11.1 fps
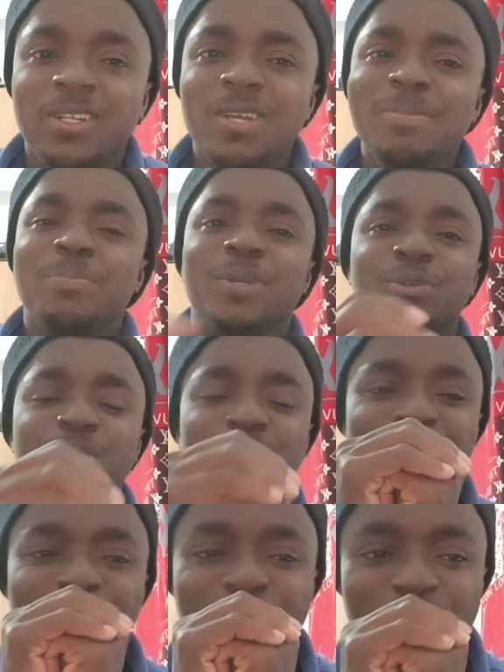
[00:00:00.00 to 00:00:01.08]
Let me be real
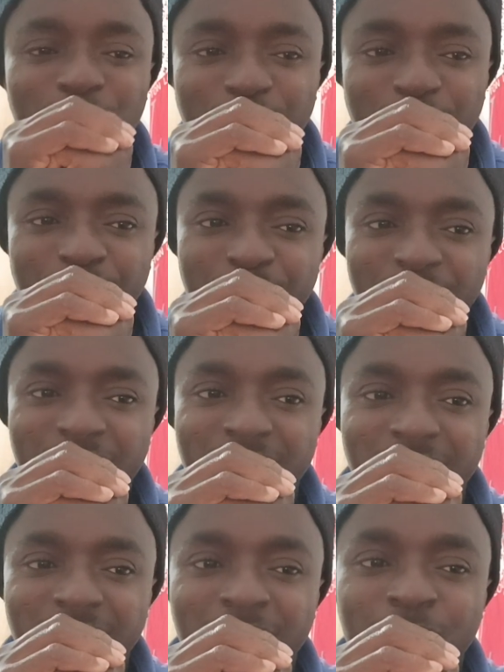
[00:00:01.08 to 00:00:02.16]
with you.
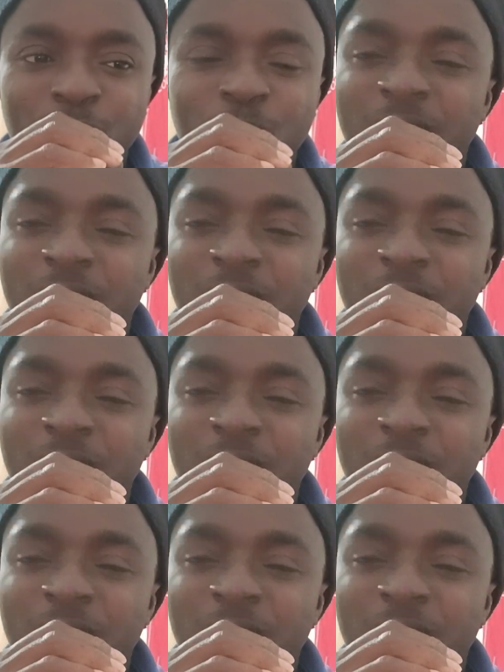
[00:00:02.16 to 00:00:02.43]
You know,